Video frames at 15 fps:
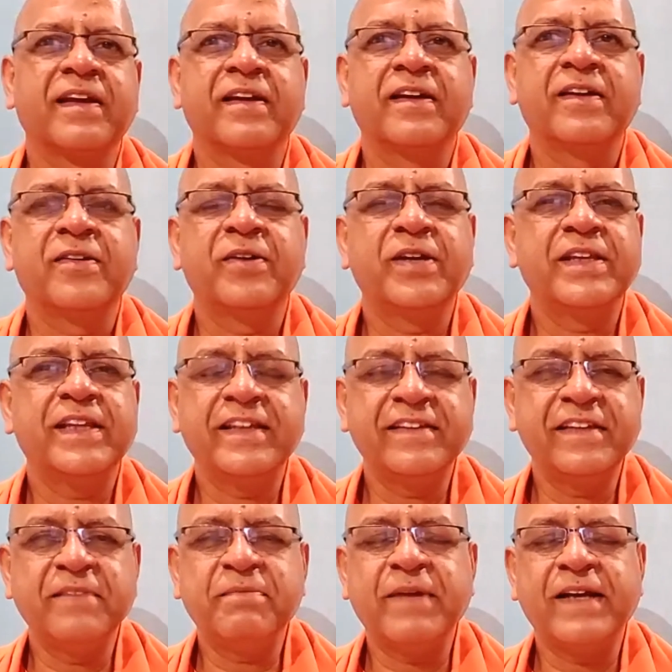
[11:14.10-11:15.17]
In the
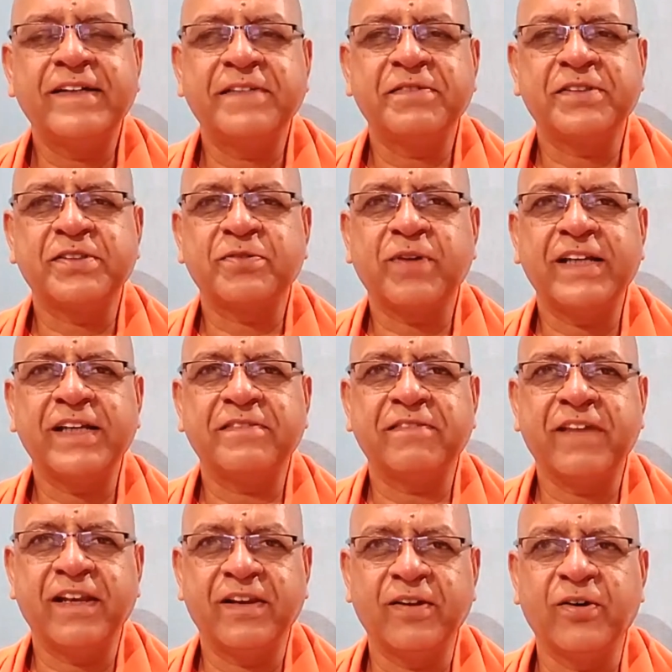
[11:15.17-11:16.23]
Hindi belt, he was quite
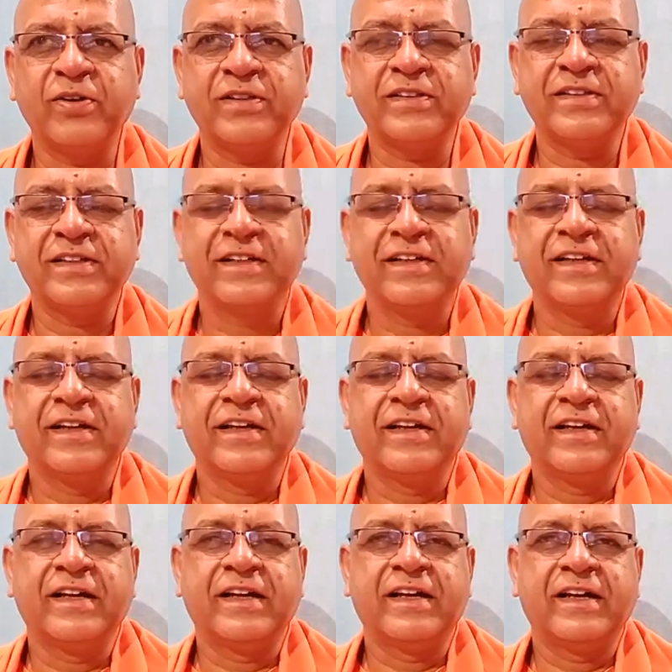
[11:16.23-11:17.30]
well known.
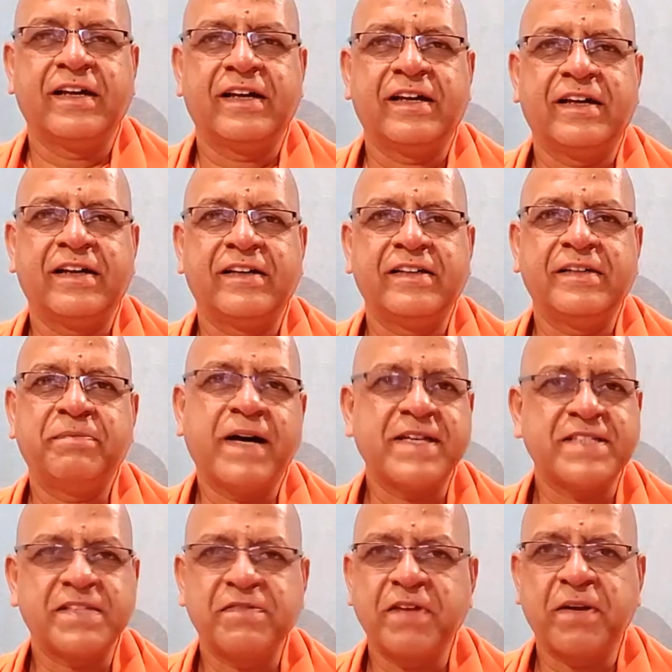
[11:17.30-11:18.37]
He
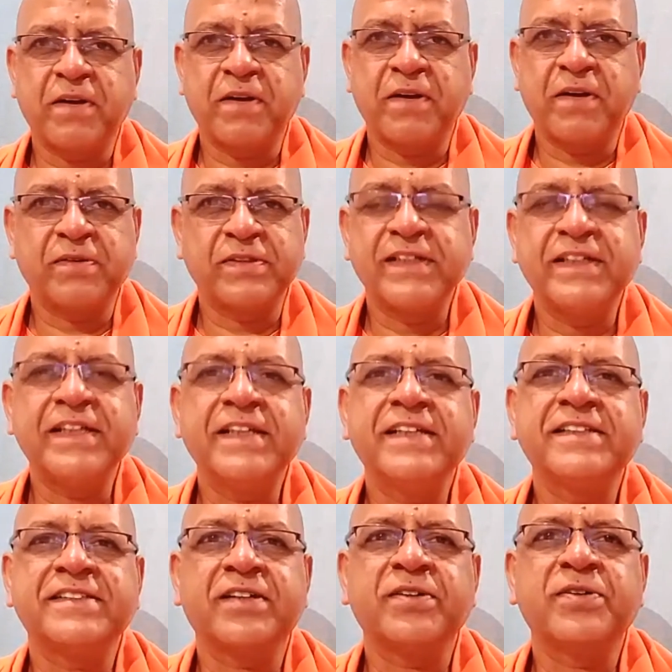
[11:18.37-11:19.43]
passed away around 30
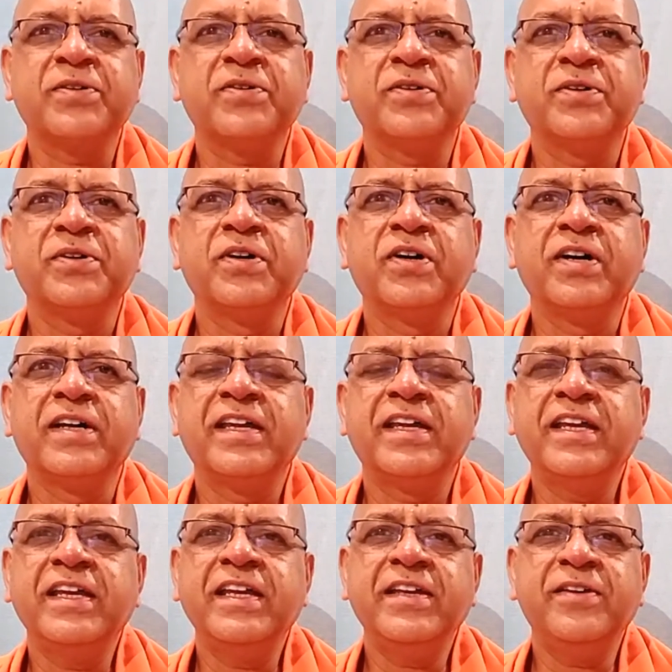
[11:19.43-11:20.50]
years ago. He
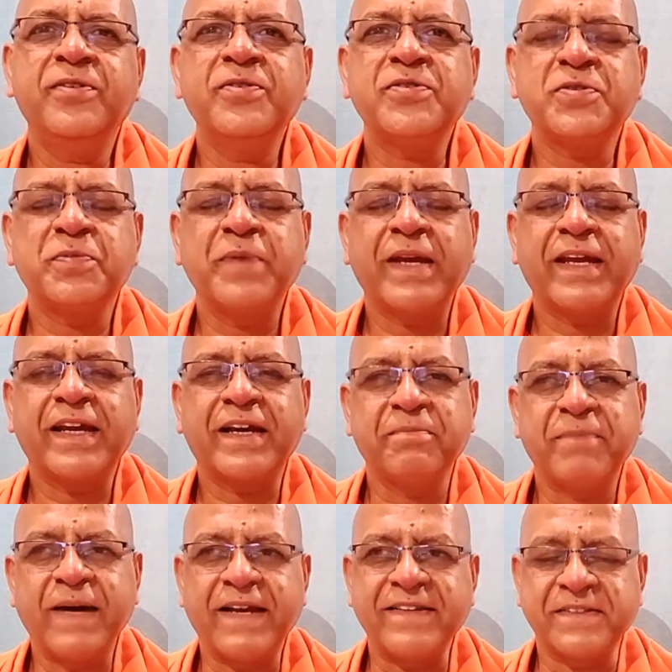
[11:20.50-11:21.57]
used to make a
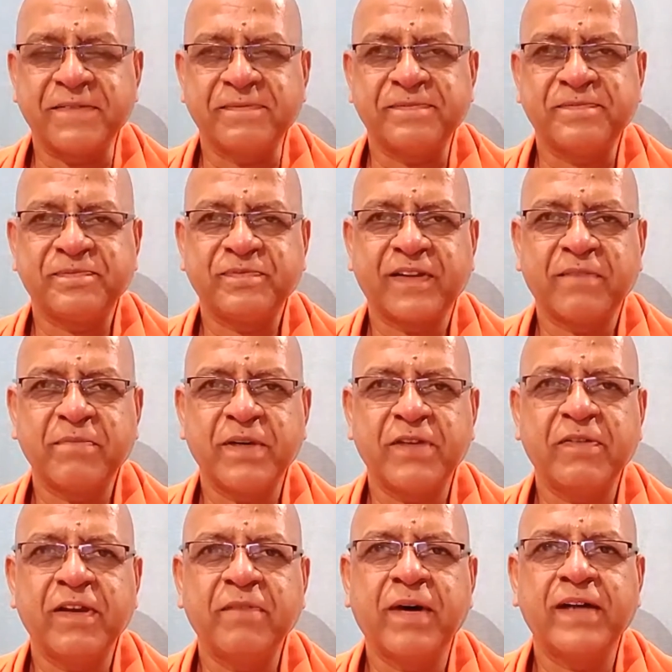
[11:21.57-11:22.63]
comparison
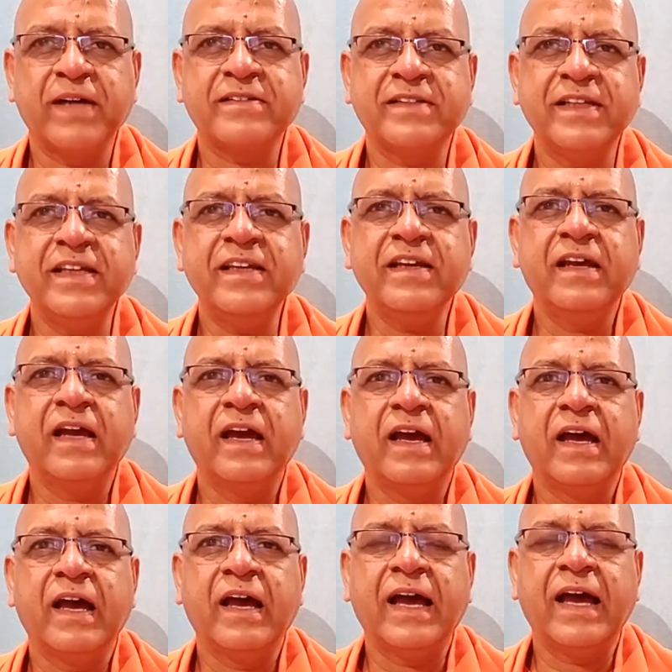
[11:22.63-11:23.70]
between bhakti
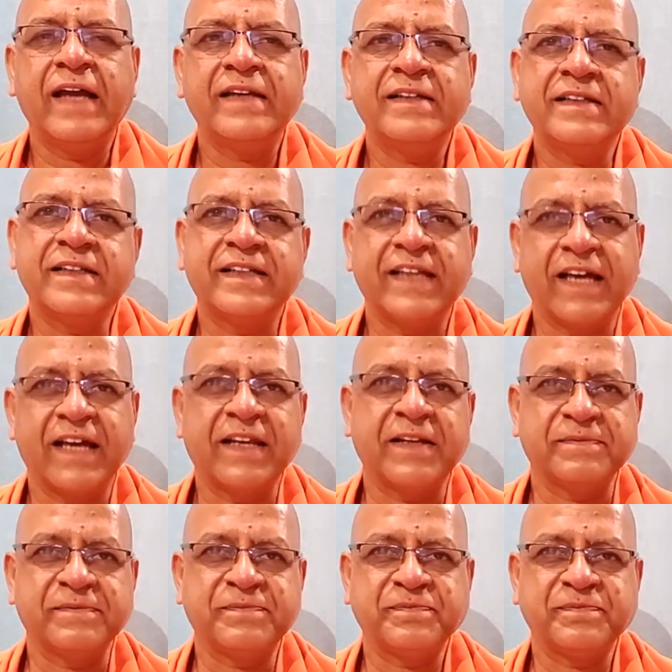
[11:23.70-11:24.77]
and
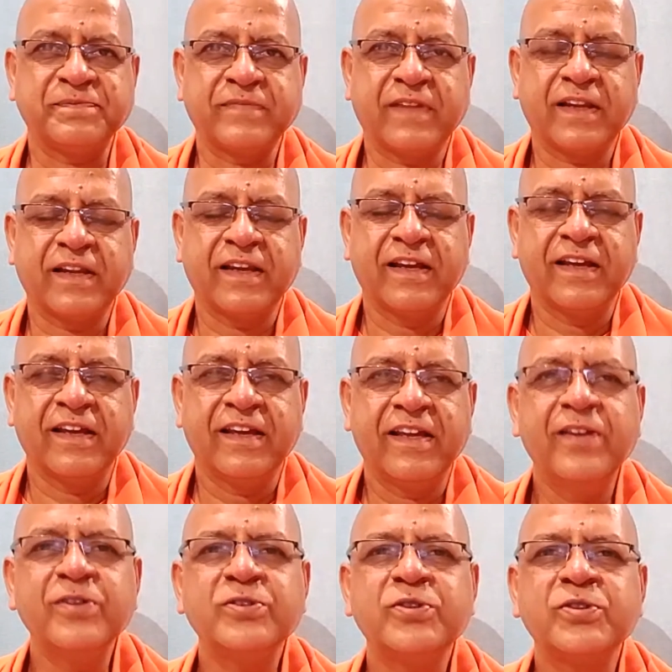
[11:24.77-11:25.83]
jnana. He
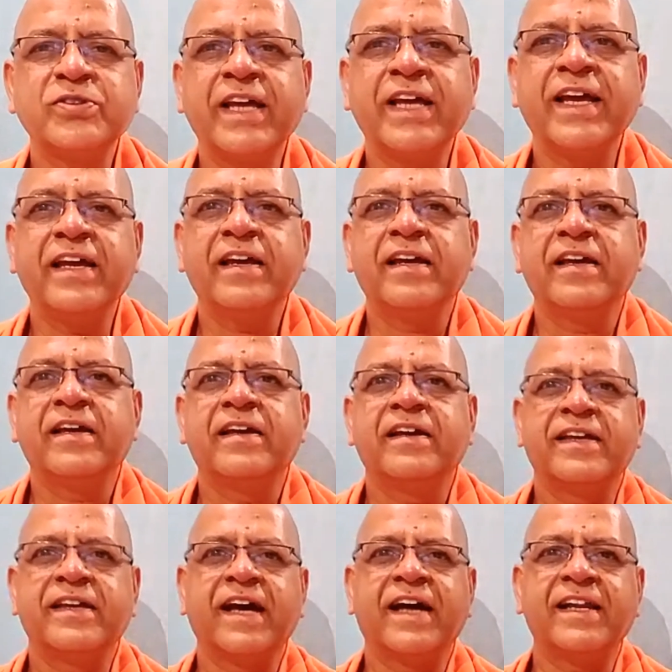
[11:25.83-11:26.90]
used to say,
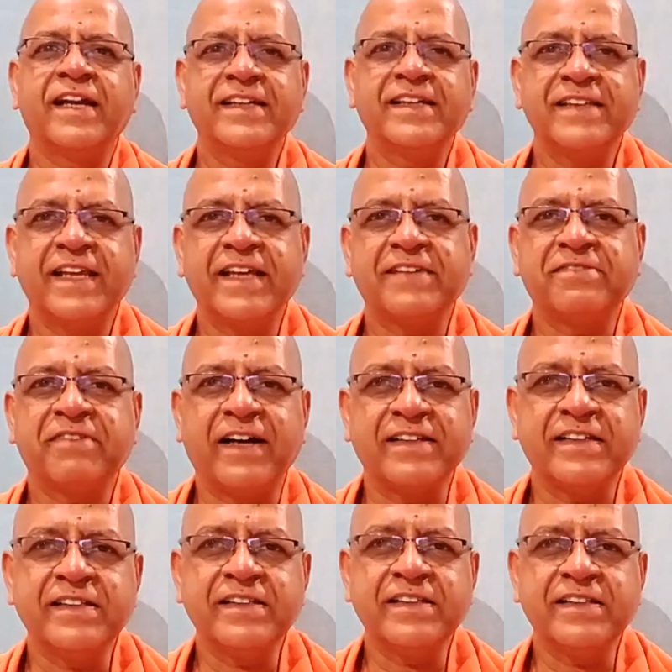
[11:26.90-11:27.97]
jnana is like
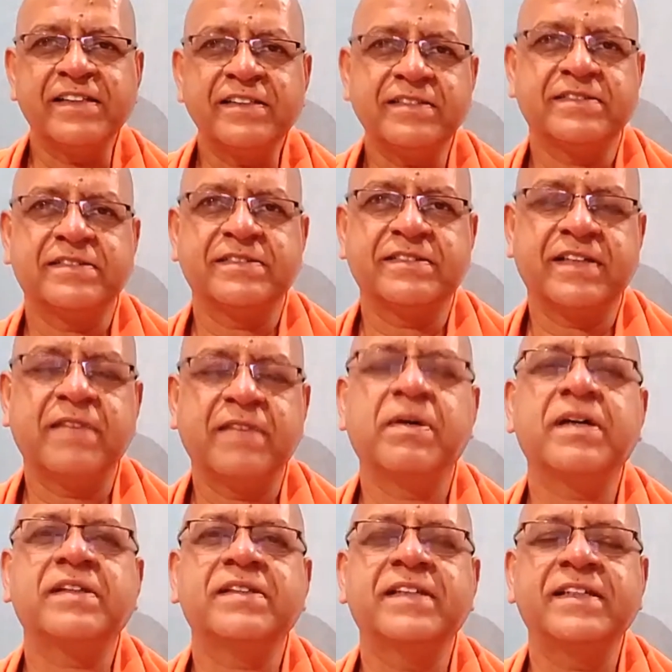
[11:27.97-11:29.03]
father and
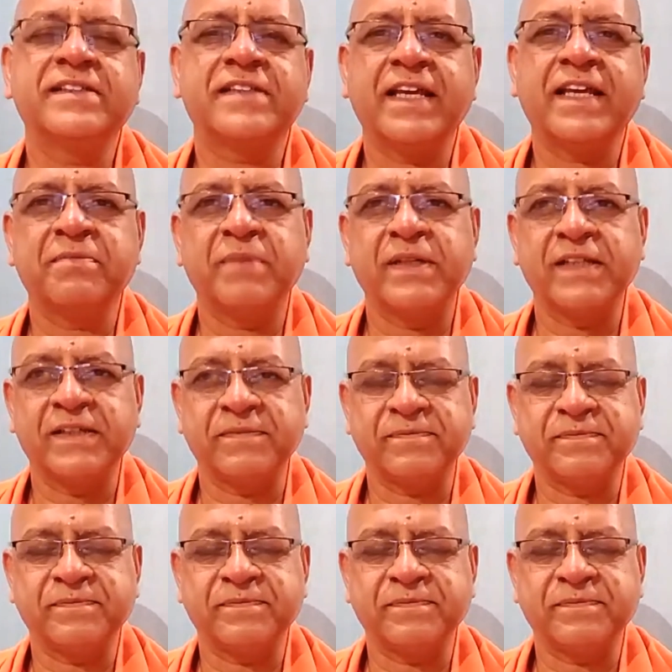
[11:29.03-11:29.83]
bhakti is like mother.